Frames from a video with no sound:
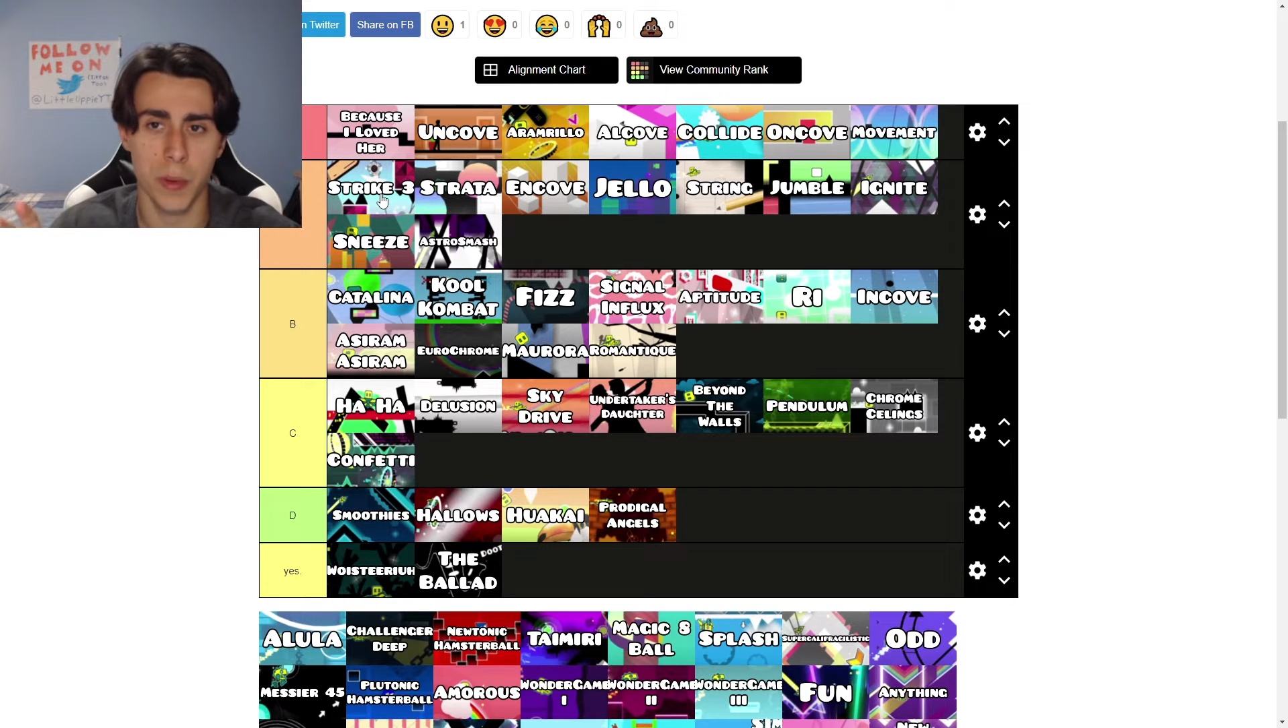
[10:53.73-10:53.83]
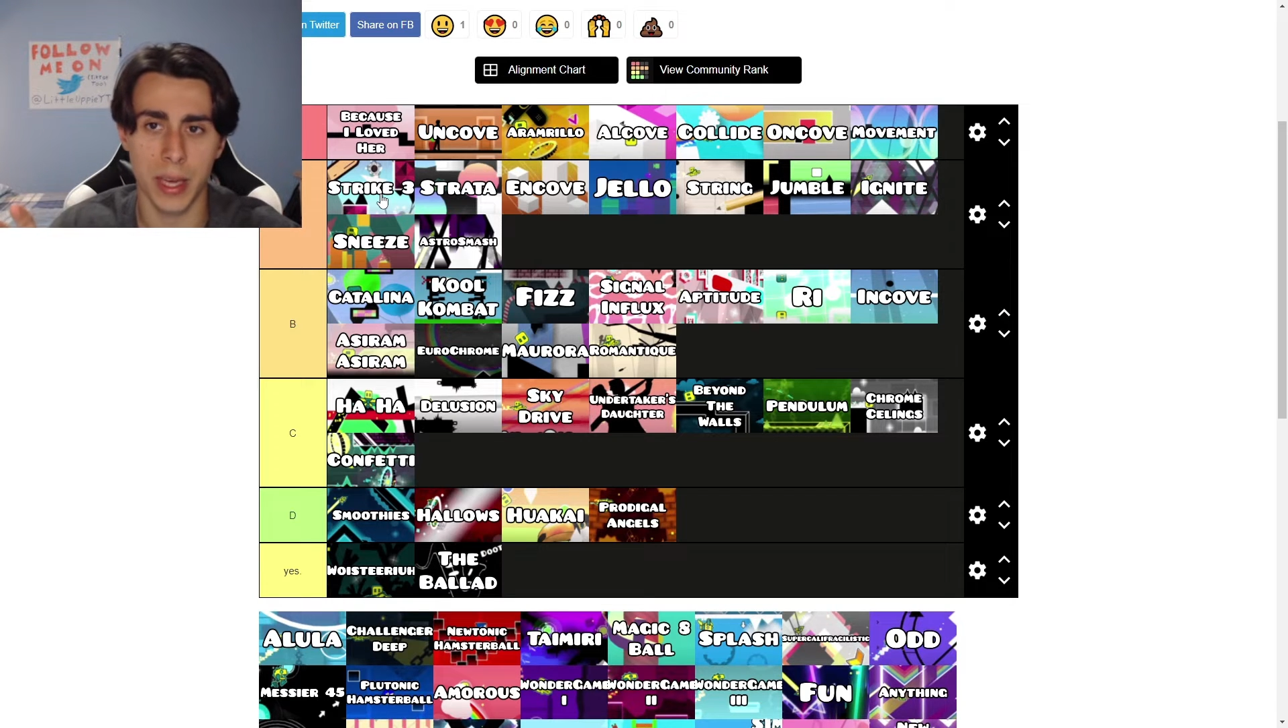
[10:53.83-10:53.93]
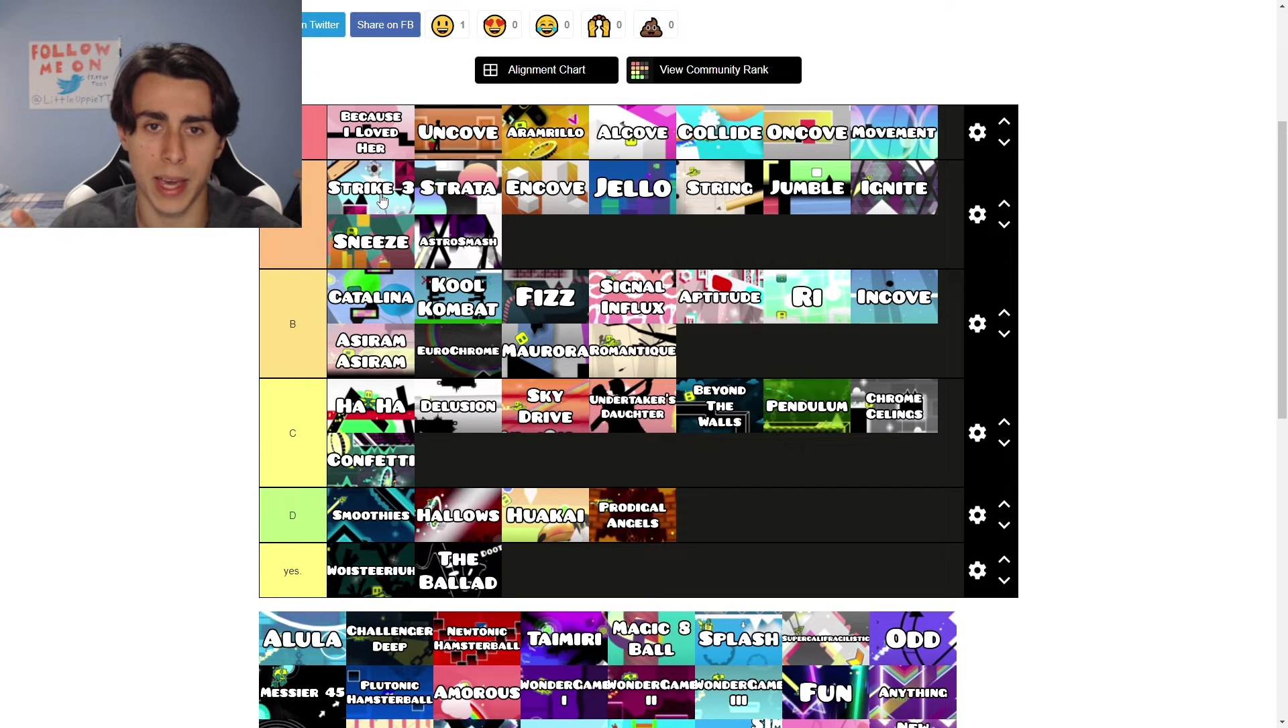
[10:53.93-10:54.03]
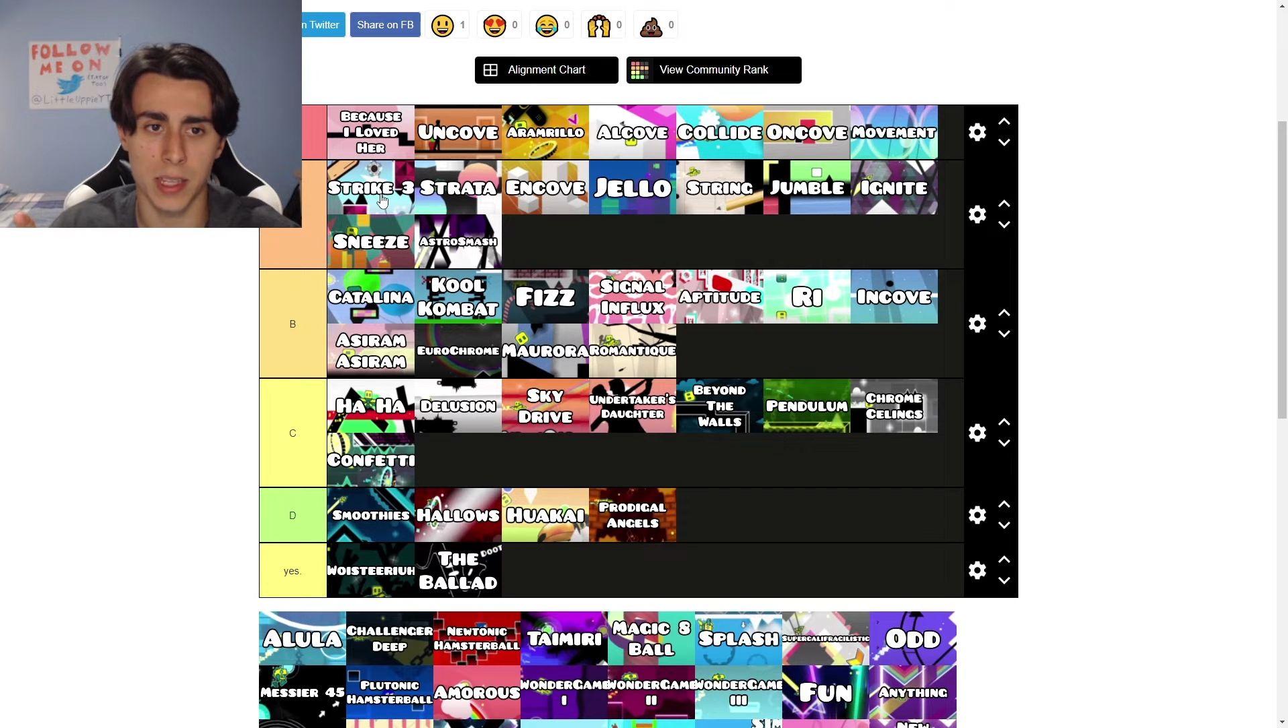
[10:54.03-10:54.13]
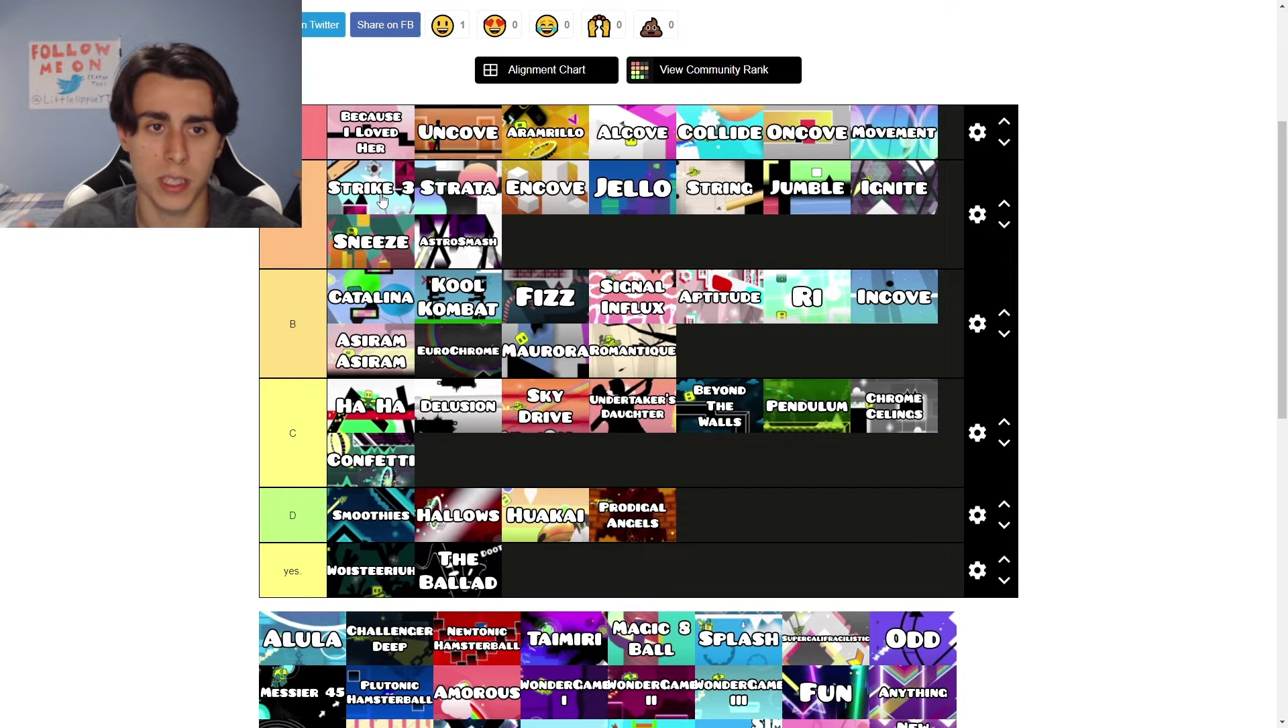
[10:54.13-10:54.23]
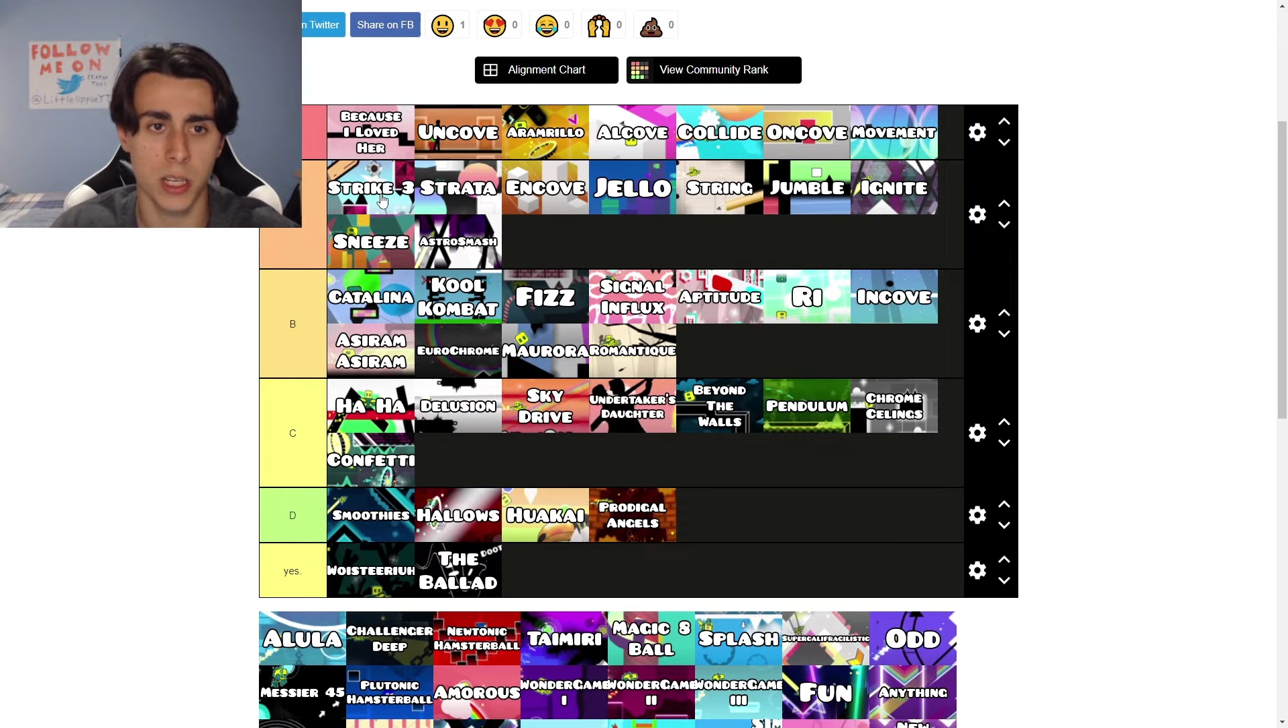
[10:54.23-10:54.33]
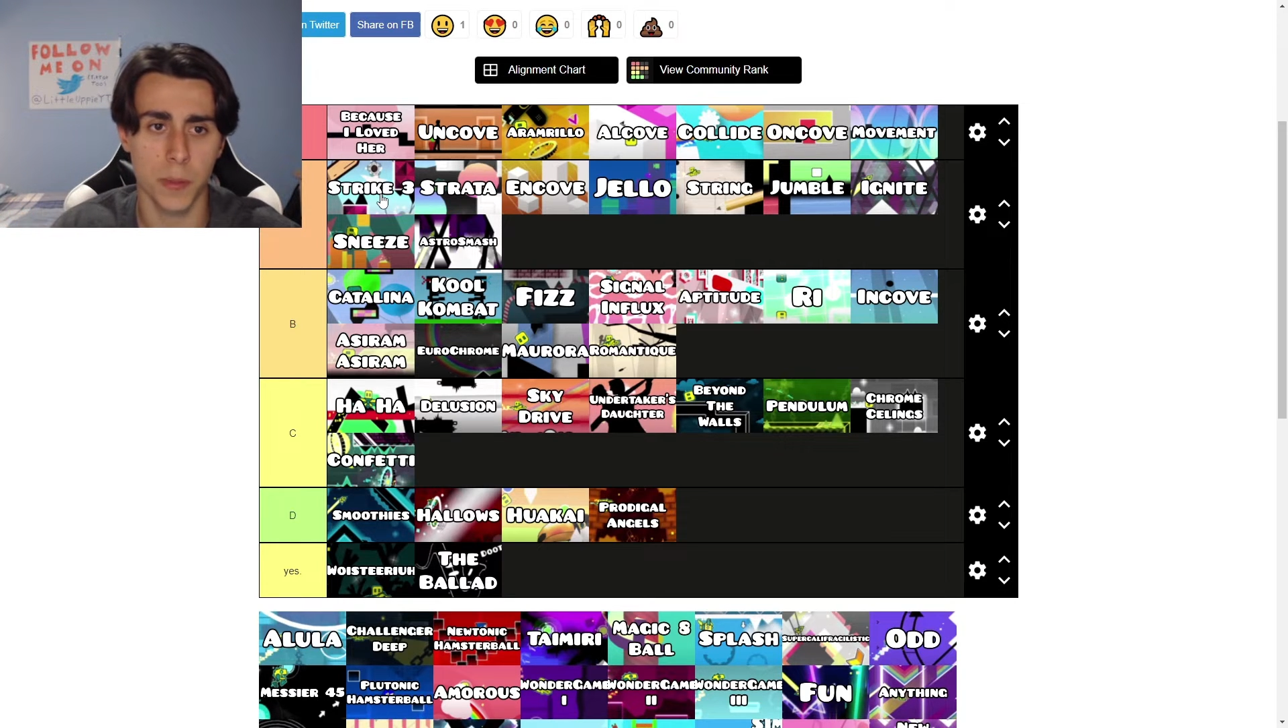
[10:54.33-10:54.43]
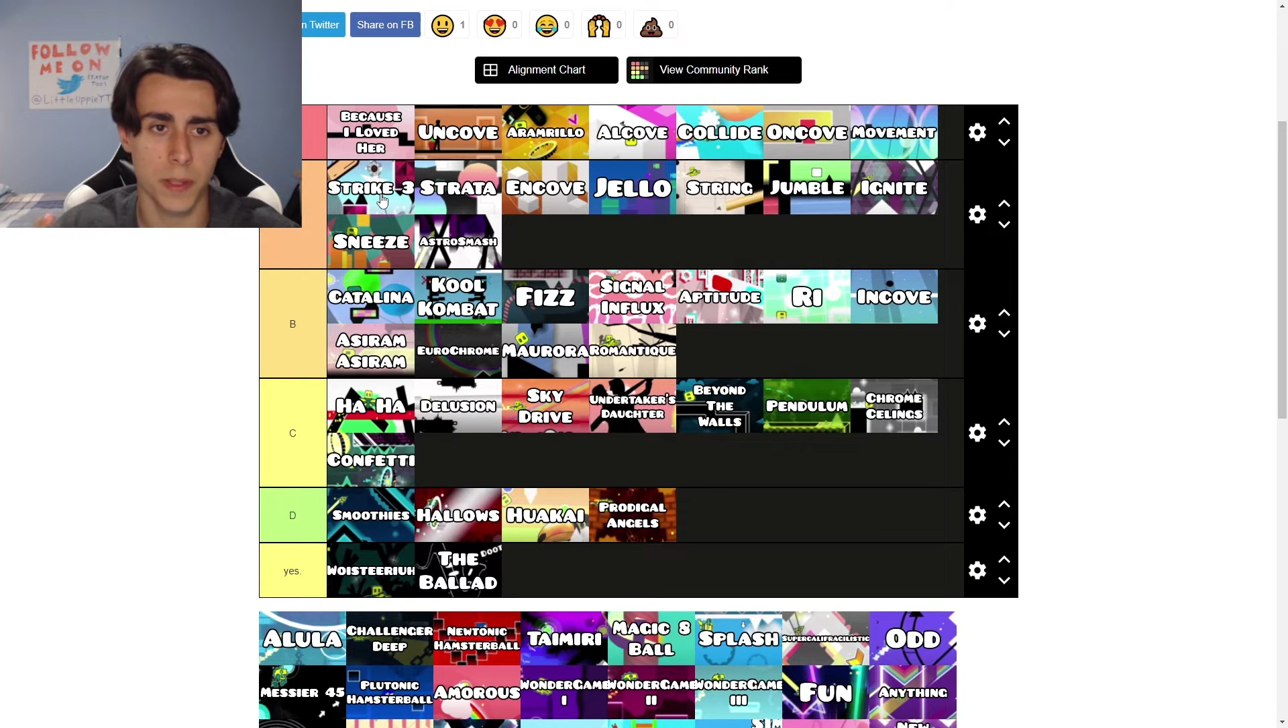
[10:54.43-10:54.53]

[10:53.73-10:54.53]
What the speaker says: being S tier,